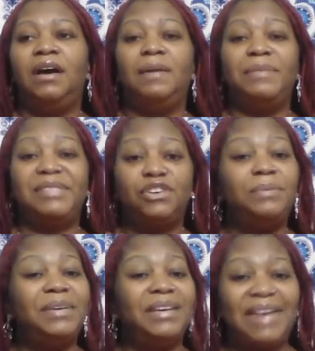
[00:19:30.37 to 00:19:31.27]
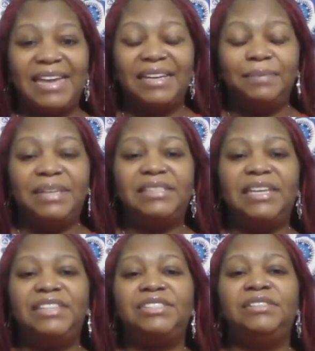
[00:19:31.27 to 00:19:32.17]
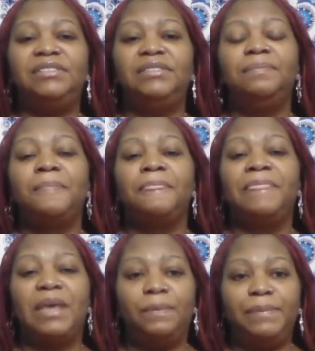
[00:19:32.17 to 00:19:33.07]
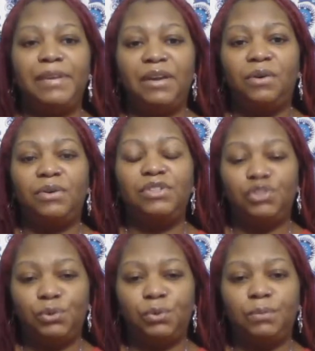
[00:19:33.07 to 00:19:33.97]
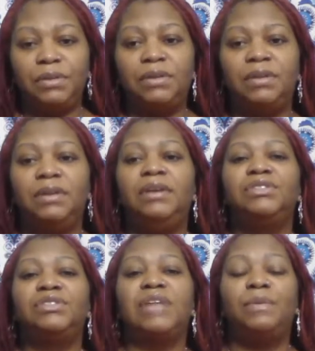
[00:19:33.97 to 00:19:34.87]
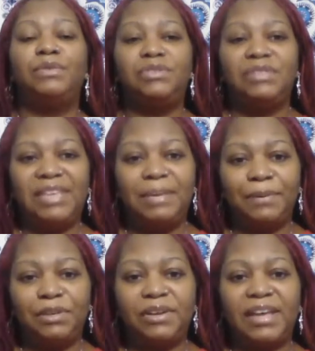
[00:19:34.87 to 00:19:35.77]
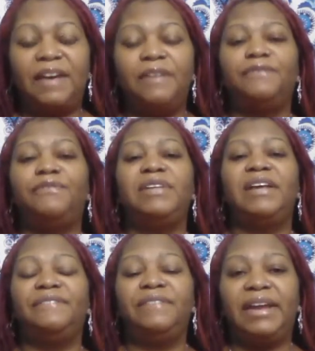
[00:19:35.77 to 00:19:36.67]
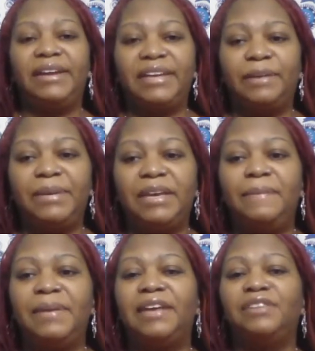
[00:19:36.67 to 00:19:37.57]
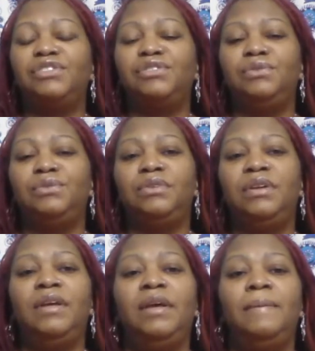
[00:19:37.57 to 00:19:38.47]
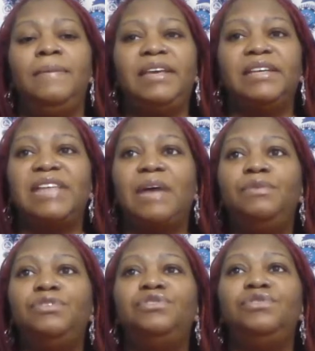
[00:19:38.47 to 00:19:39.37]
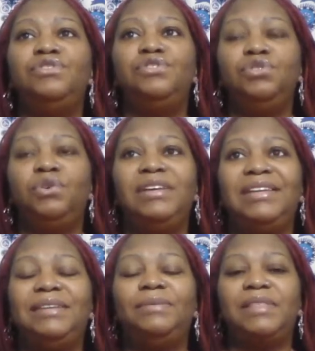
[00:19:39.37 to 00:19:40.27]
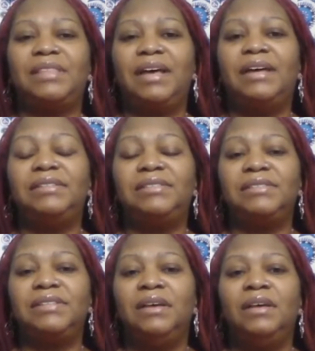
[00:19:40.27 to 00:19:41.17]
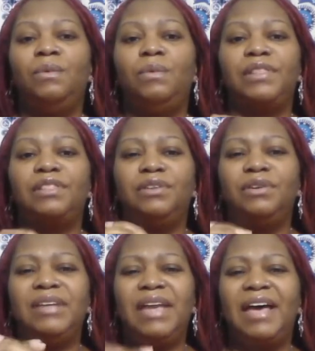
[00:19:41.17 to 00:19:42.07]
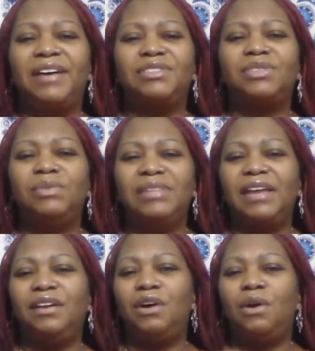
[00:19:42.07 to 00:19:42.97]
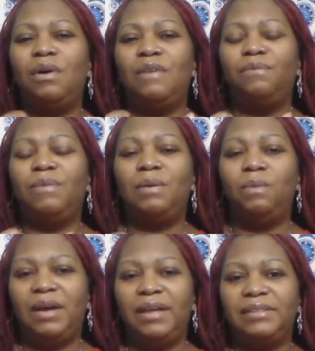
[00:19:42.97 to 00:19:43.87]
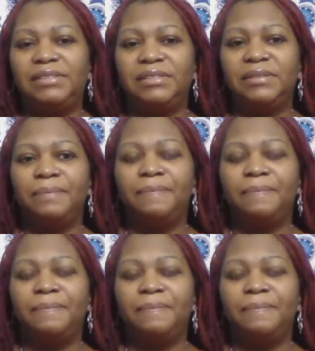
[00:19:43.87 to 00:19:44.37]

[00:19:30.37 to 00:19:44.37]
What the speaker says: It's going to be a guided meditation that'll be on Zoom. So I want you to keep a lookout for that flyer that'll be coming out soon because I want you to join in with us with learning how to let go of what was